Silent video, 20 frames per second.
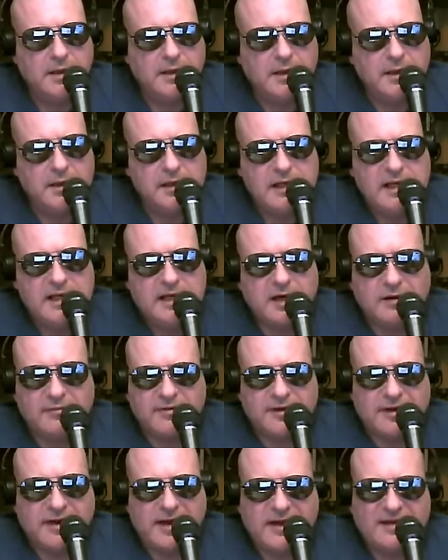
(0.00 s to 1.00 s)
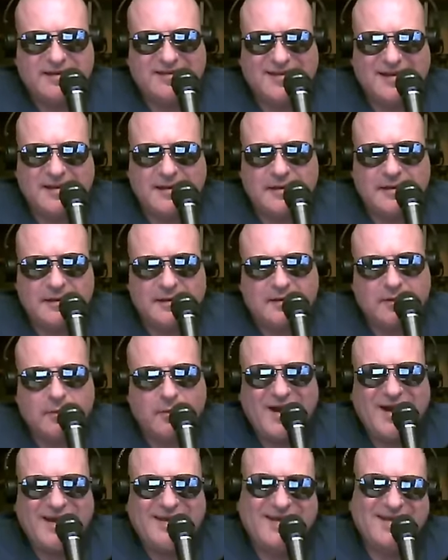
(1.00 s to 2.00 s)
He covered that. The
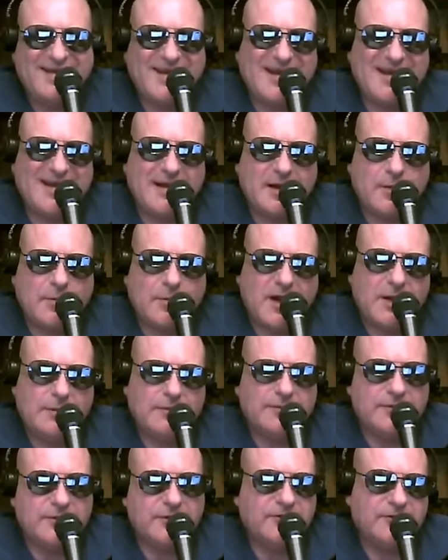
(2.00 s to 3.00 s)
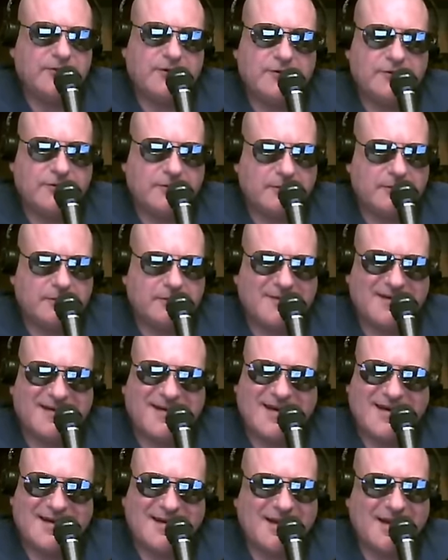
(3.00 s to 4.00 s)
way that they can get away with this, because you're
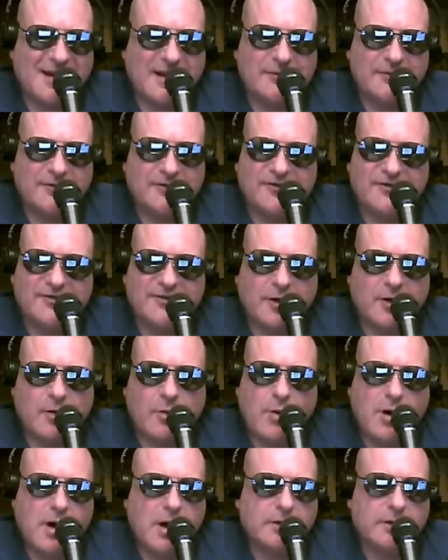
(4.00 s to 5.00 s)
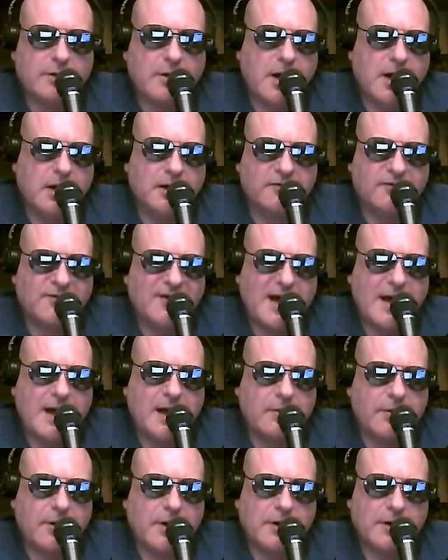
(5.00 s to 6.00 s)
not allowed to suck water out of
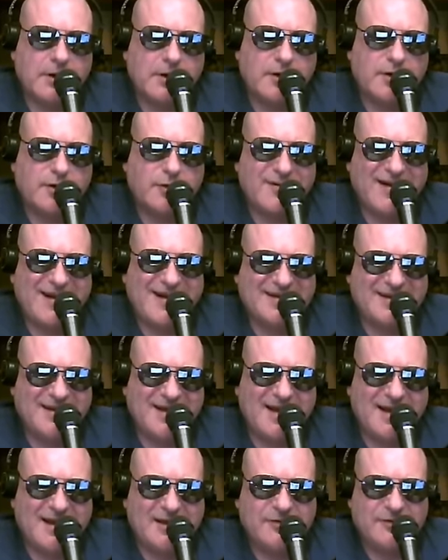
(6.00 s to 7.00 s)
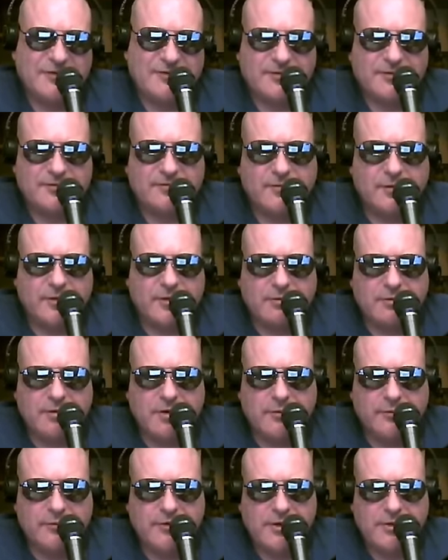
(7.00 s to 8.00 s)
our Great Lakes for your
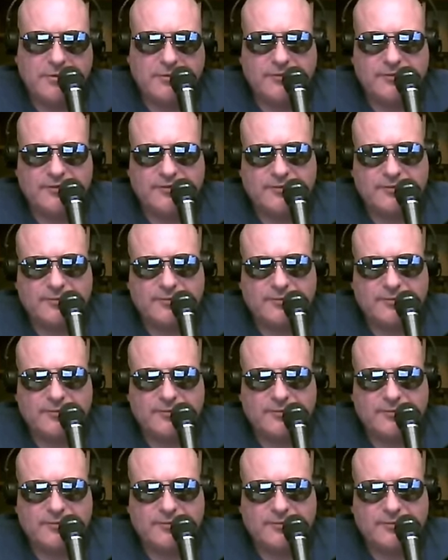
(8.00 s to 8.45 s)
own use,